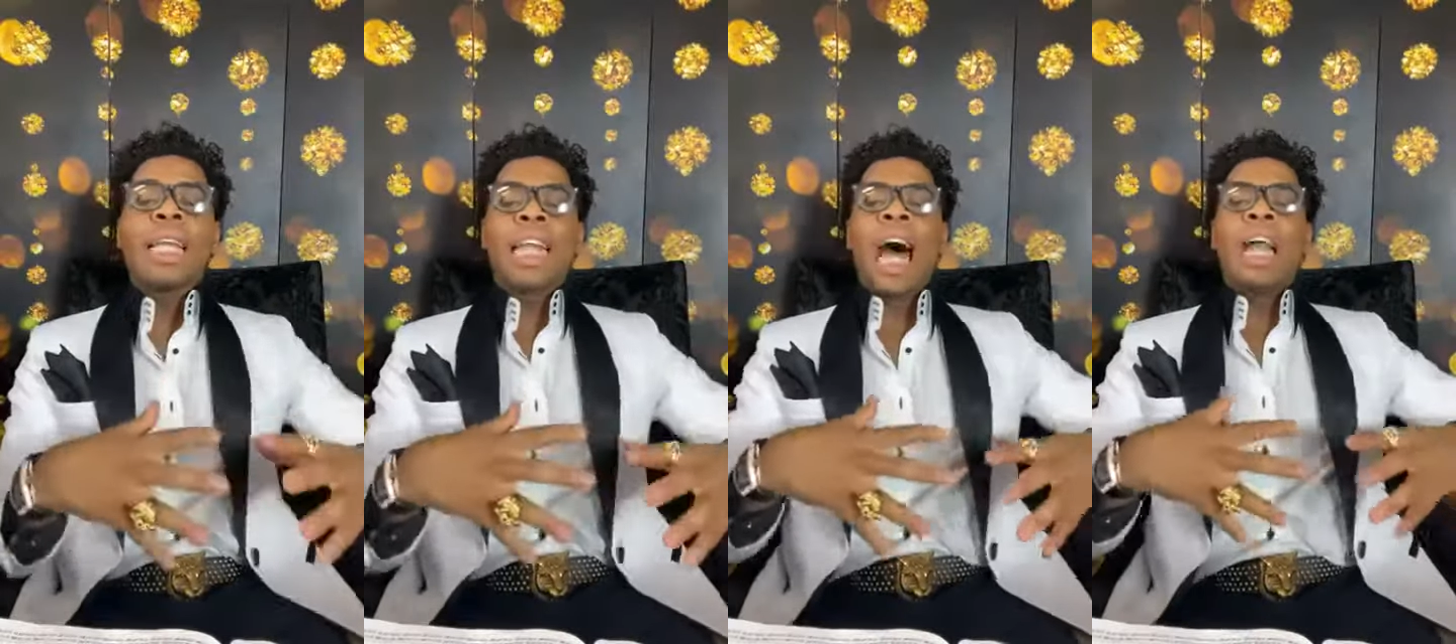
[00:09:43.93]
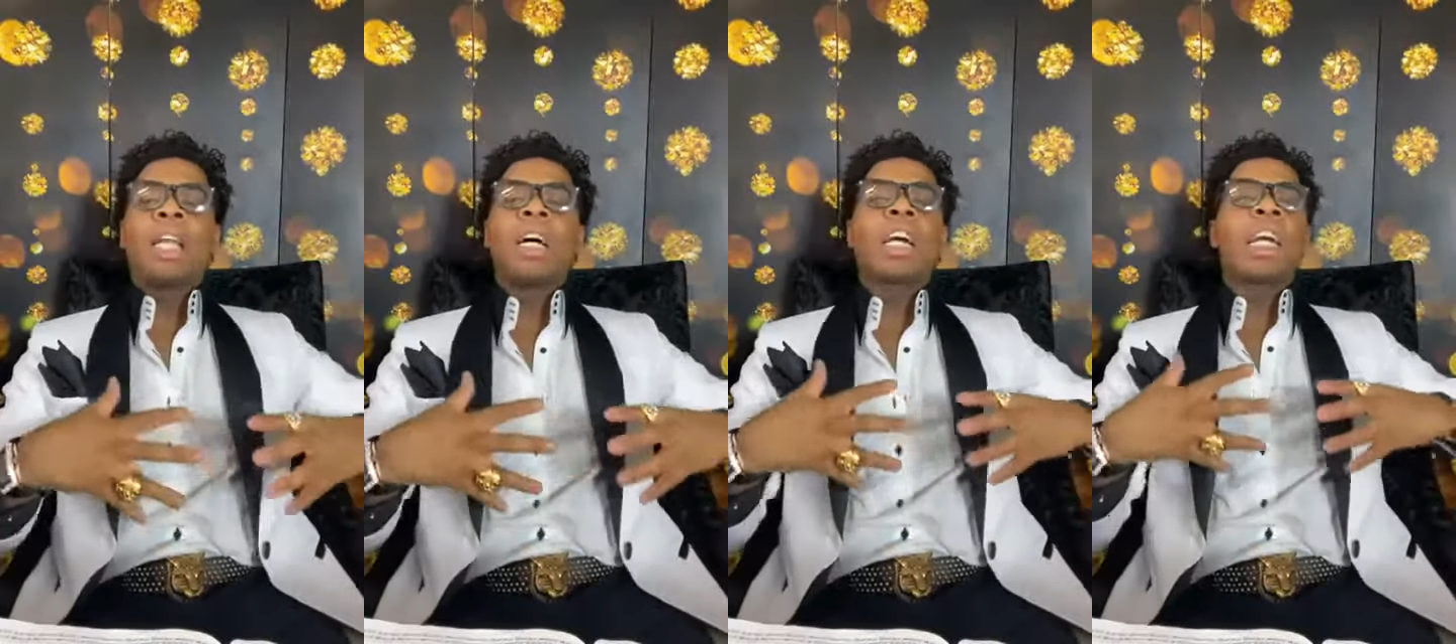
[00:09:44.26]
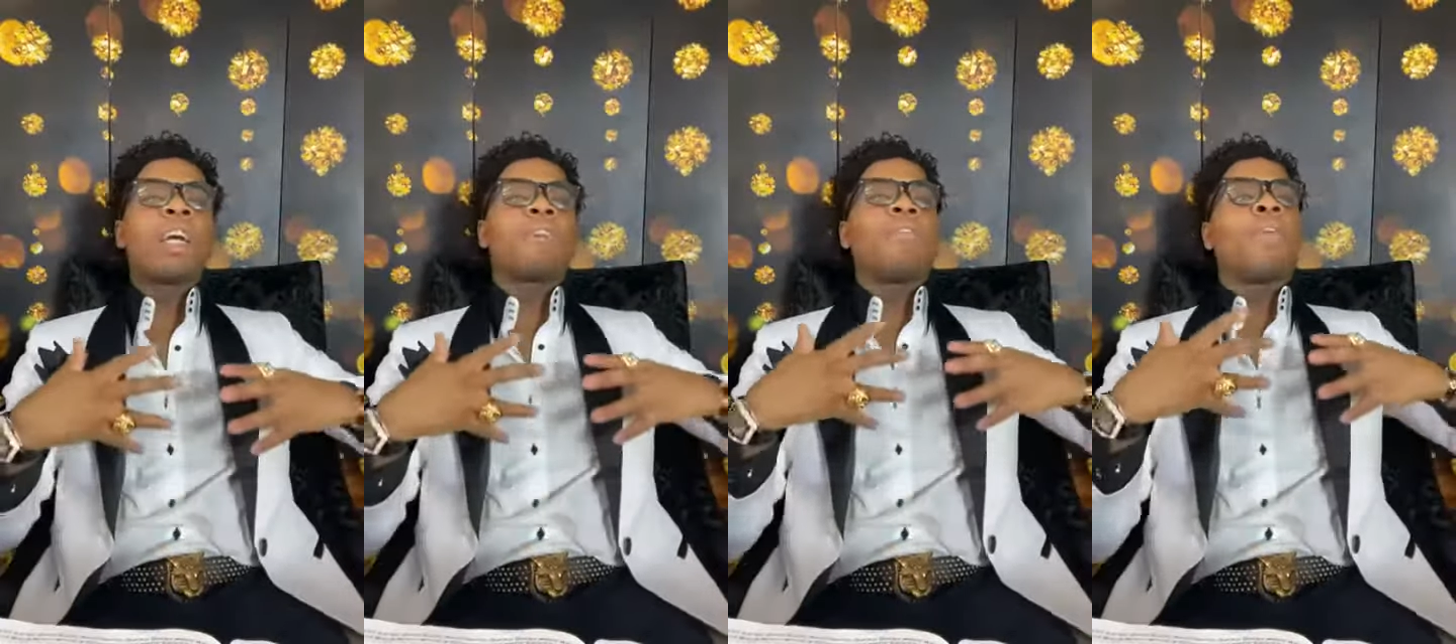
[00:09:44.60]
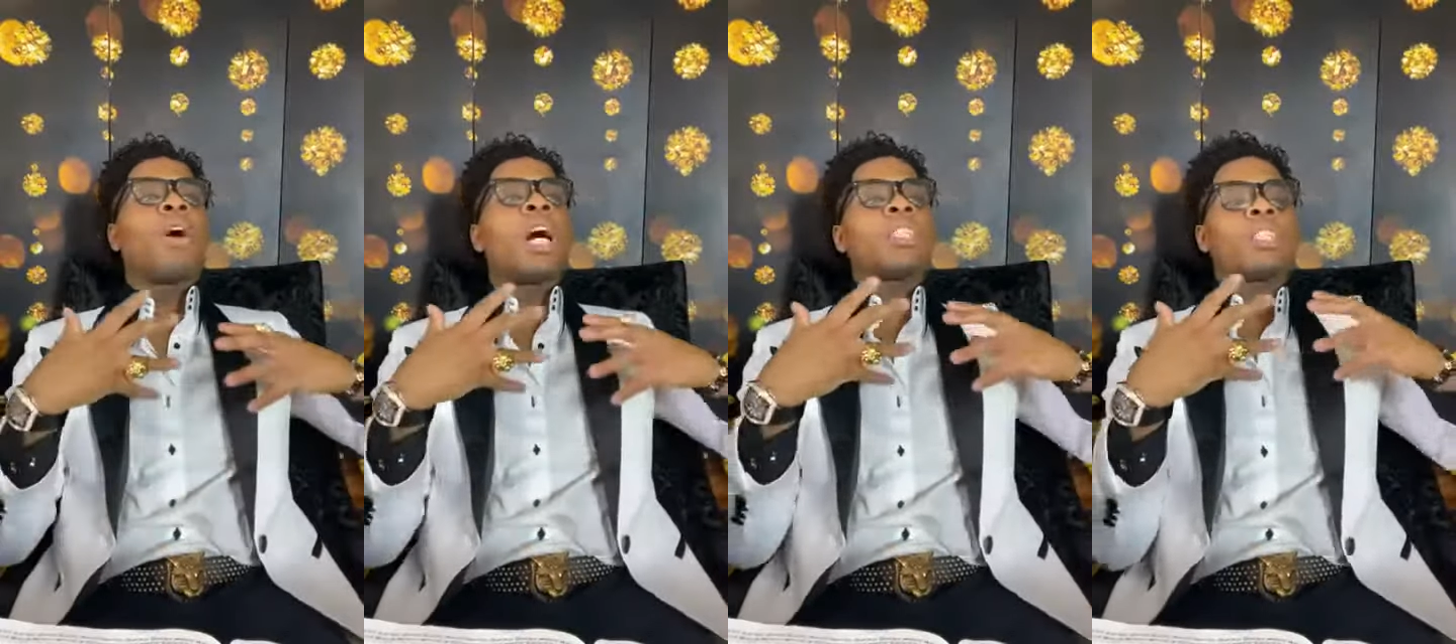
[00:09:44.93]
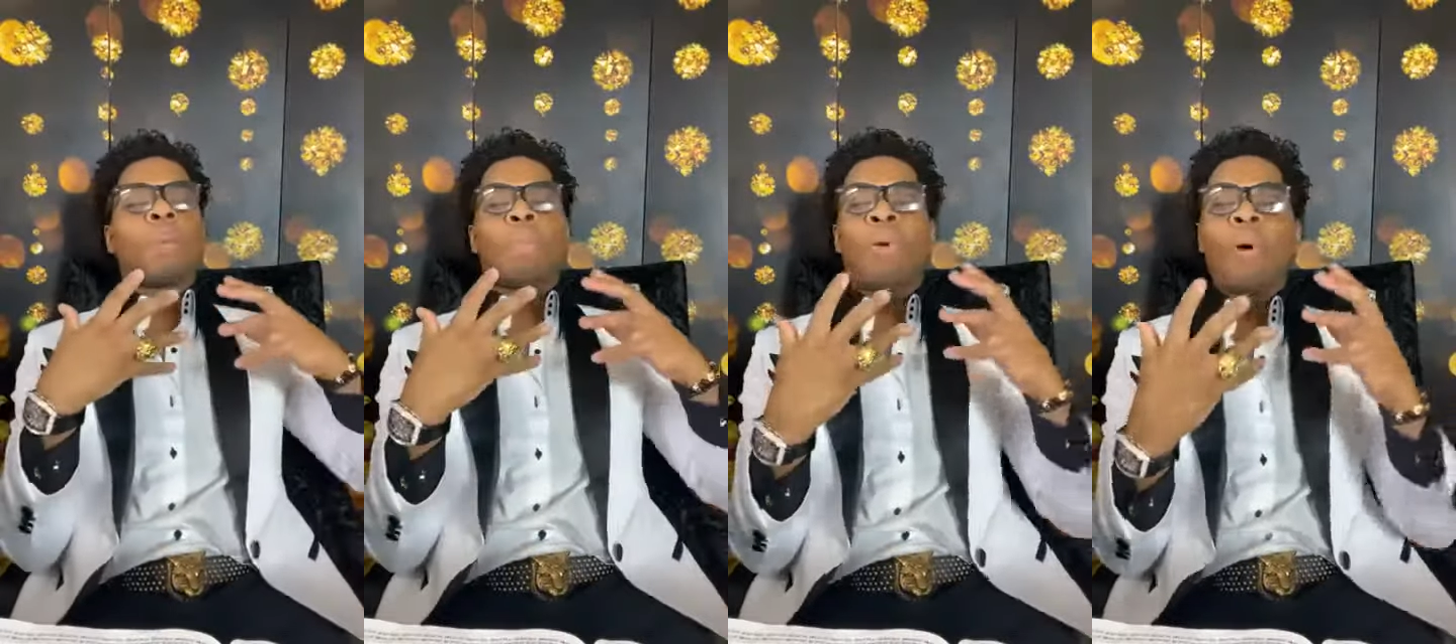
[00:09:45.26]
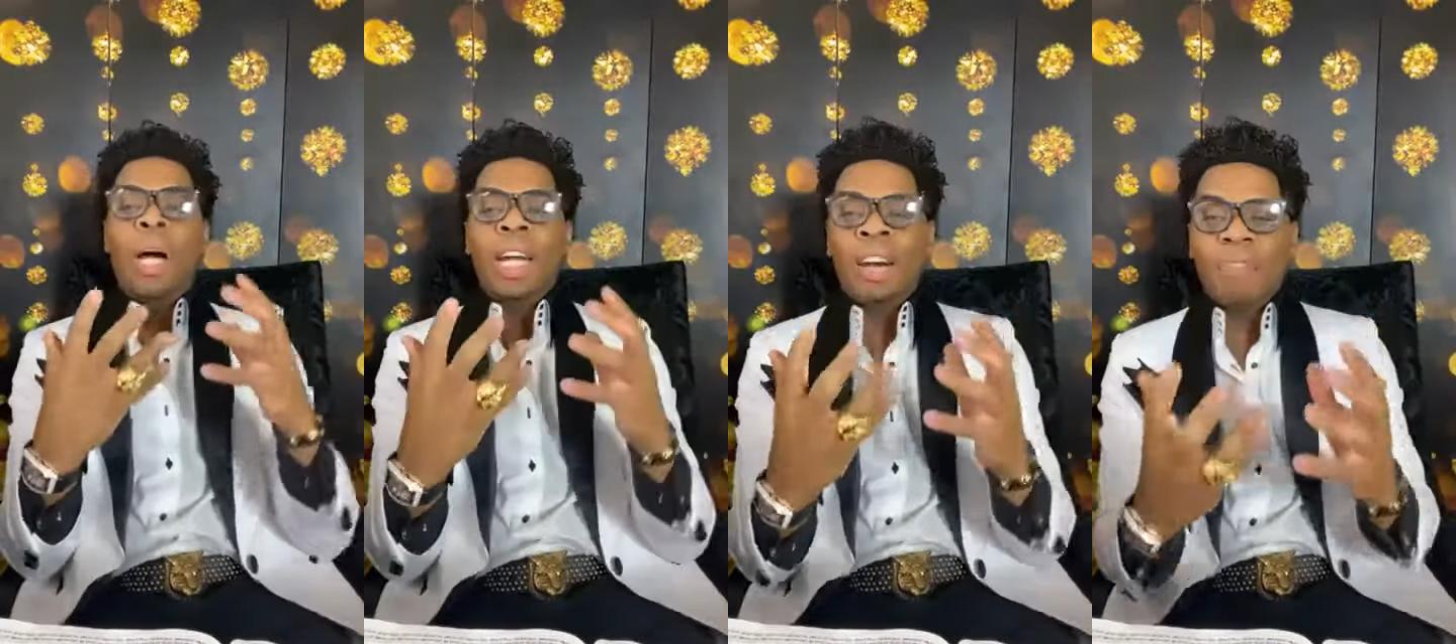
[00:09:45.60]
not looking for
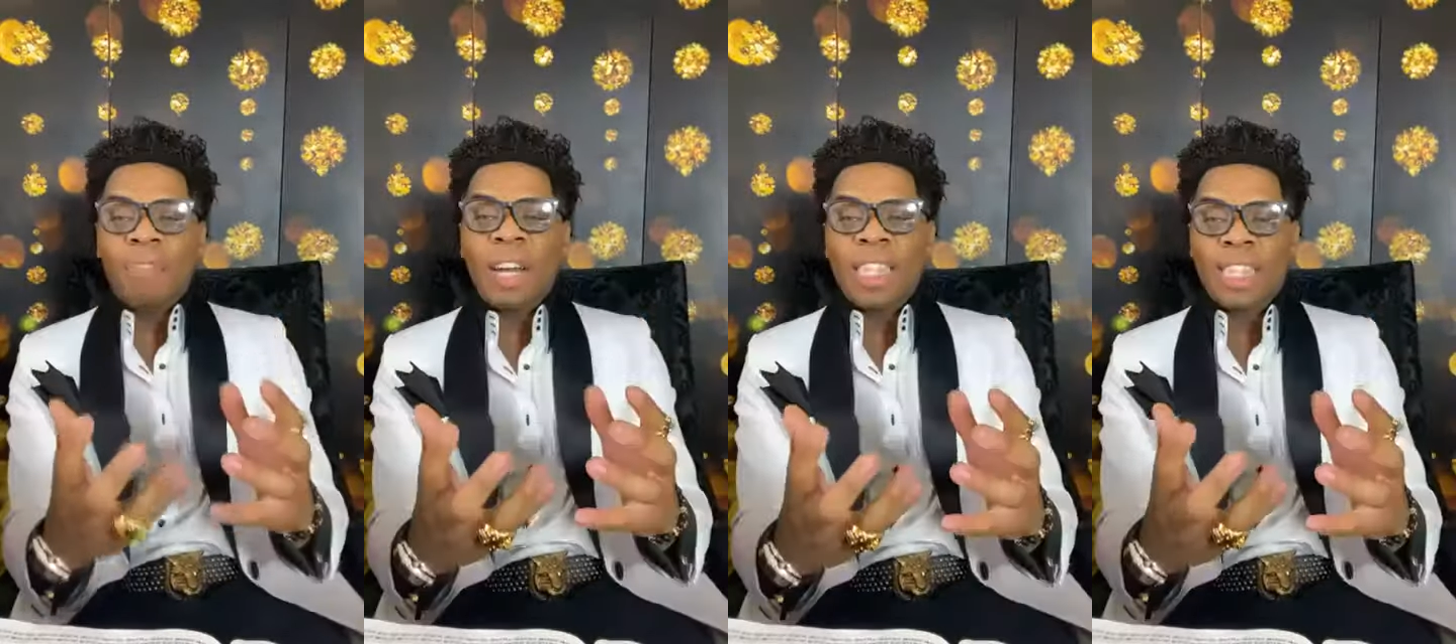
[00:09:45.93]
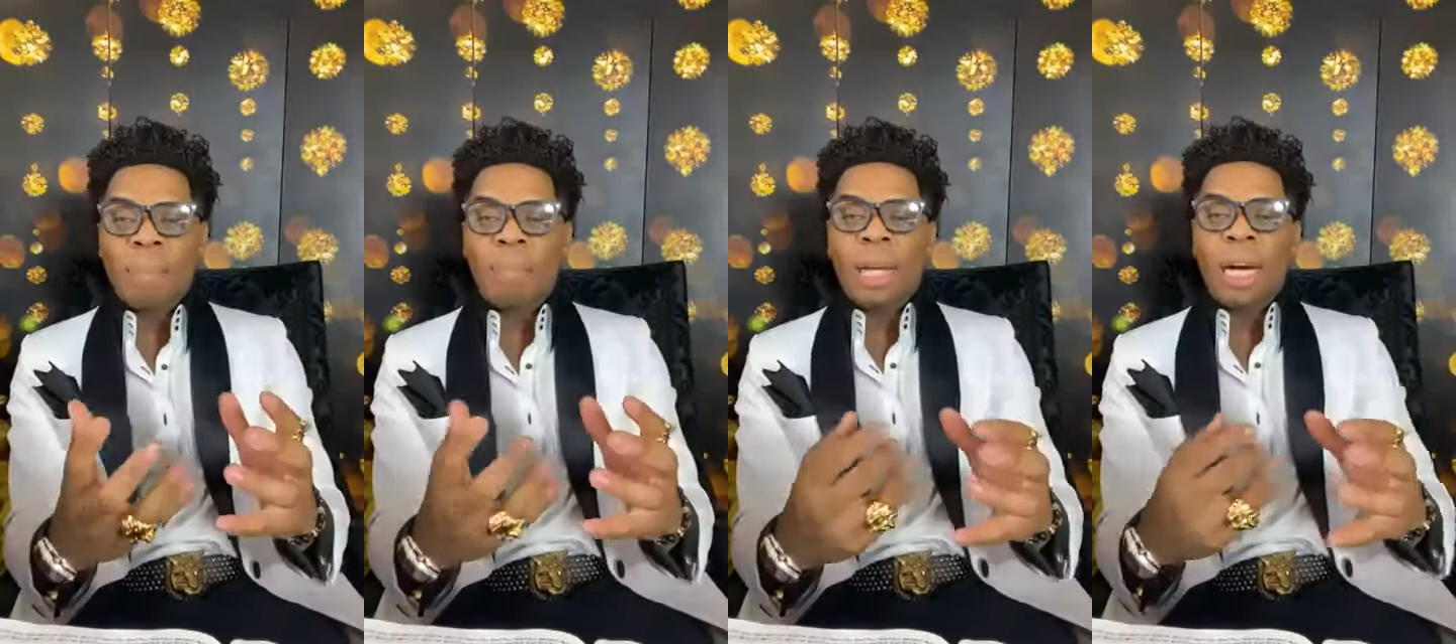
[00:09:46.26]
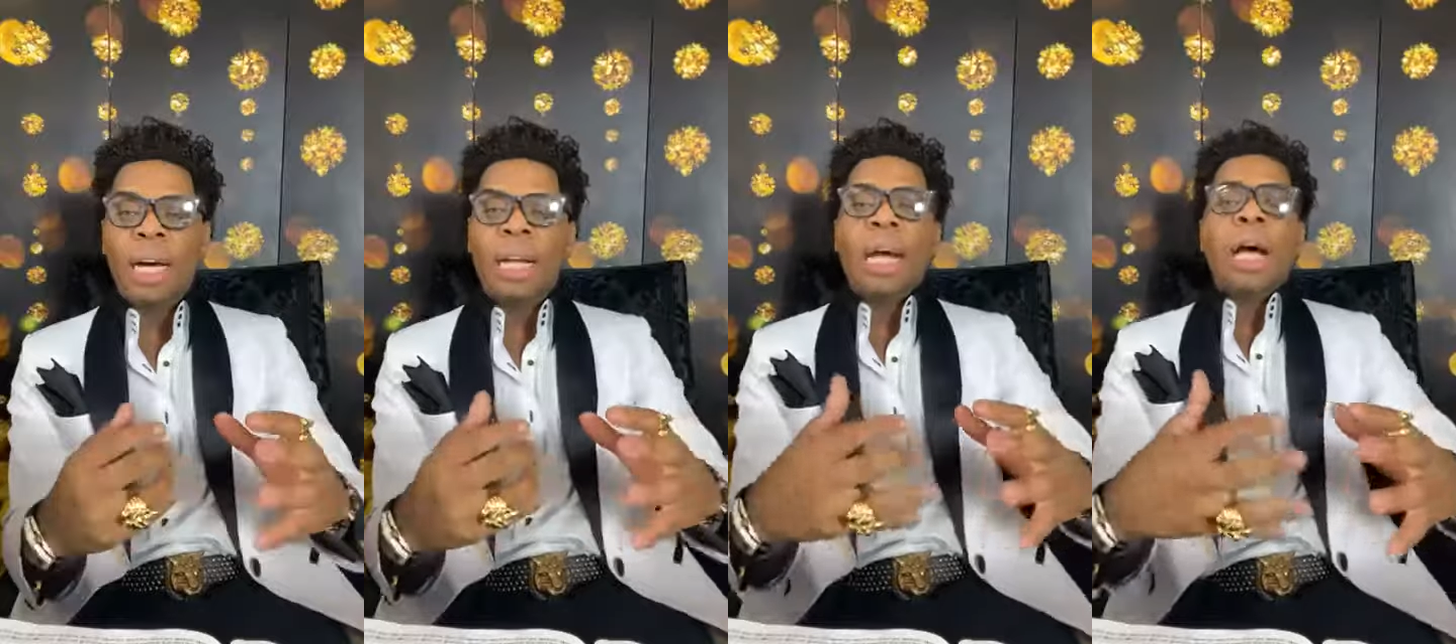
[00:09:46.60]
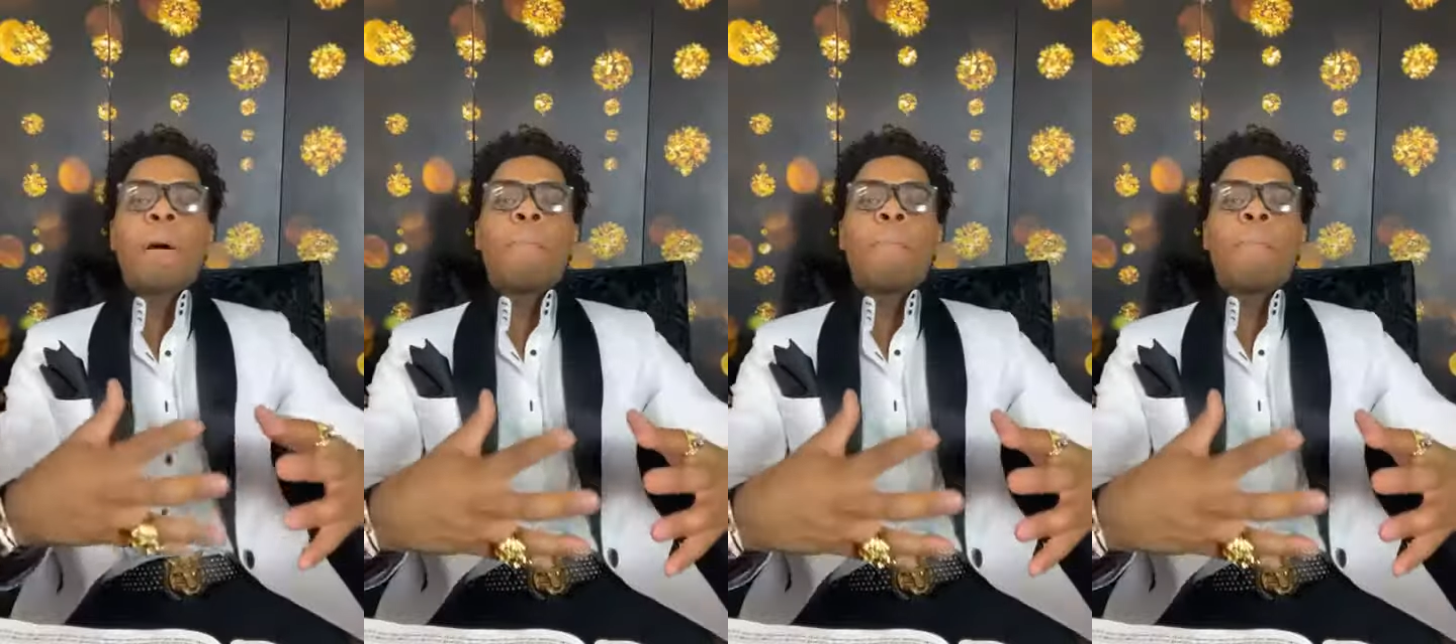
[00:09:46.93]
support of flesh and blood,